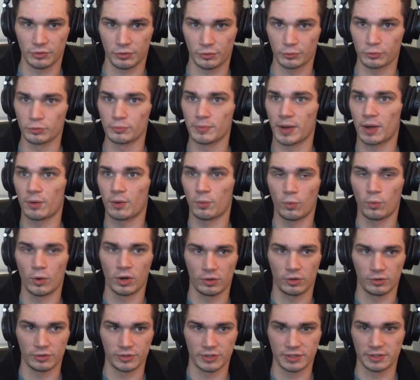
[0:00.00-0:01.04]
through my
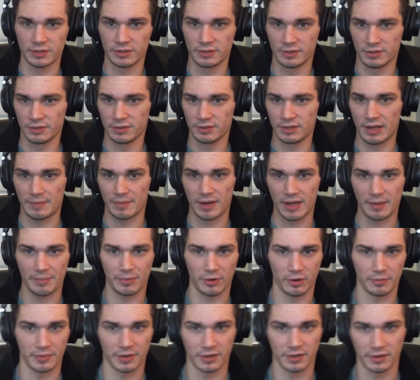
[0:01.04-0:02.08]
walls at my
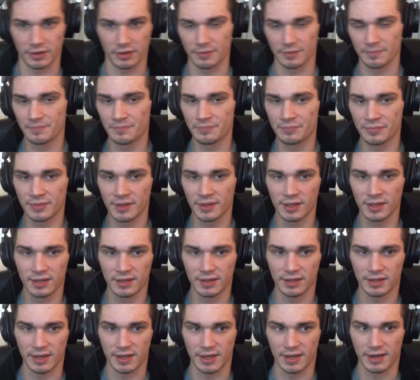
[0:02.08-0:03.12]
apartment here,
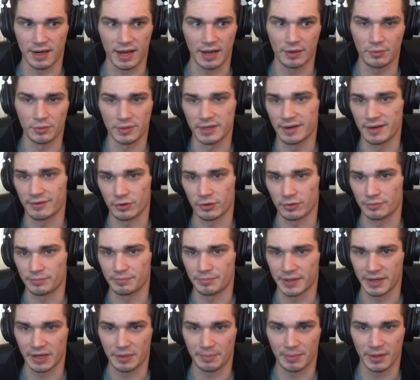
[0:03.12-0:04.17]
and I would never
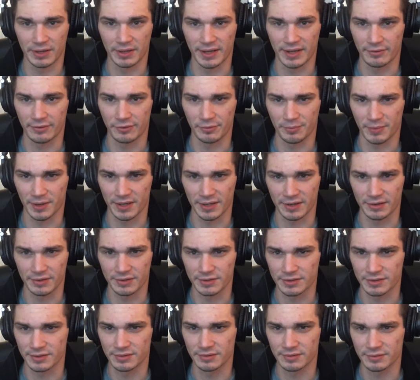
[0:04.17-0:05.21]
pick up on that with my
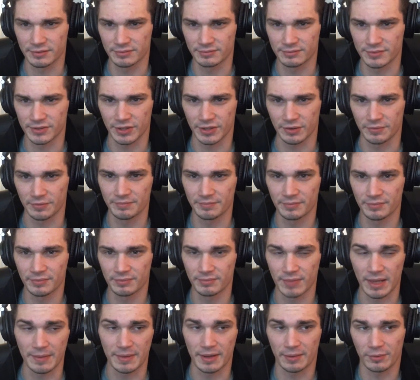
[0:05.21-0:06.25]
ears. So
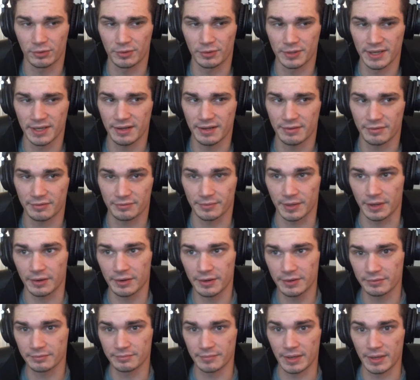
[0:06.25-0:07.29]
maybe I'm going deaf. I don't
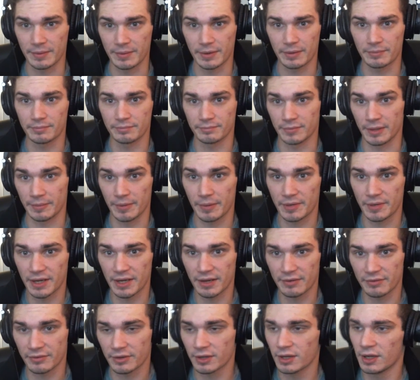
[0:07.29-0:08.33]
know. Maybe I'm
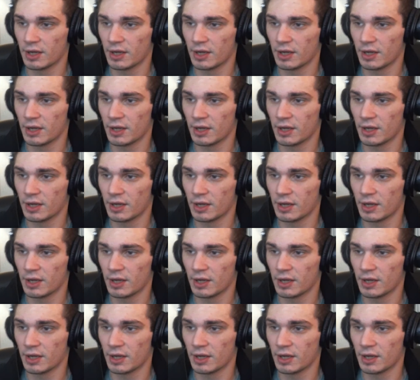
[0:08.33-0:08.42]
deaf.